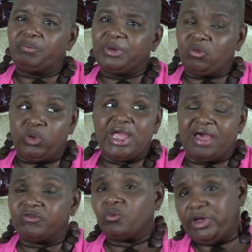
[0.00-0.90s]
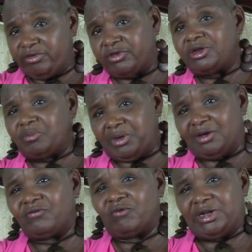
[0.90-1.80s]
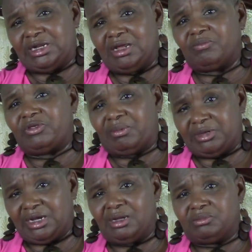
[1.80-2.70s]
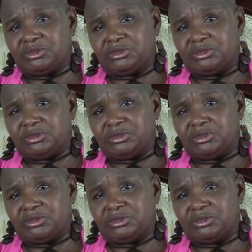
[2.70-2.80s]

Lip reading: But we have a reason to be afraid of them sometimes.